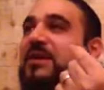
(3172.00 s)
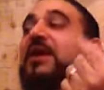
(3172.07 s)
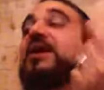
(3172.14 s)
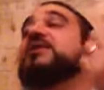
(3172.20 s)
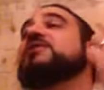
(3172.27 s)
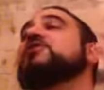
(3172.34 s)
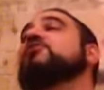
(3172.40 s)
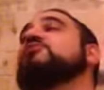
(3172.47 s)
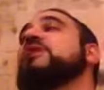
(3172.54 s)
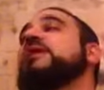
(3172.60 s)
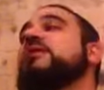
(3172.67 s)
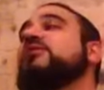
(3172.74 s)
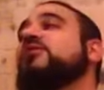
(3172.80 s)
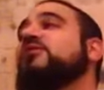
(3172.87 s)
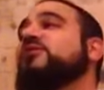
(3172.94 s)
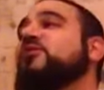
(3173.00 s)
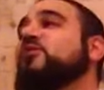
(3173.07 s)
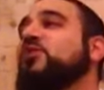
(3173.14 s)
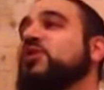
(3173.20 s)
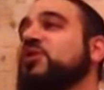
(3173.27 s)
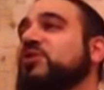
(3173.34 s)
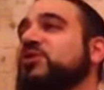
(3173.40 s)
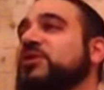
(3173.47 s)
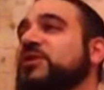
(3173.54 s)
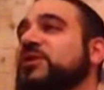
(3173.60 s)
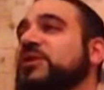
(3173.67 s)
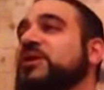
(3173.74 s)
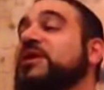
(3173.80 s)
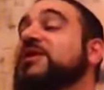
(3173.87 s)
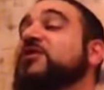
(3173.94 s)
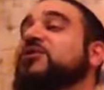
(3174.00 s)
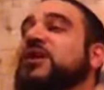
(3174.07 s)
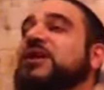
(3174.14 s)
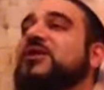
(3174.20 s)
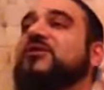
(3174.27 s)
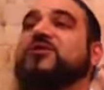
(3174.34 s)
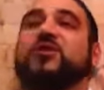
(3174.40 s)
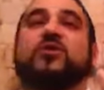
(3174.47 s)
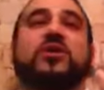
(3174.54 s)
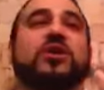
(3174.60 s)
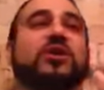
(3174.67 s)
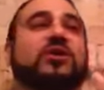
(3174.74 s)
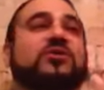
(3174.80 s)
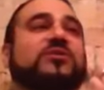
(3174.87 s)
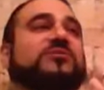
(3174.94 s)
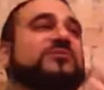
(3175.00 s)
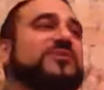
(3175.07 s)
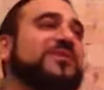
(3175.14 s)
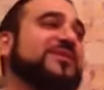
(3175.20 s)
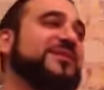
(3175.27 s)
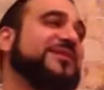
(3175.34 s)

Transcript: and the creator of the world. Creator of the world,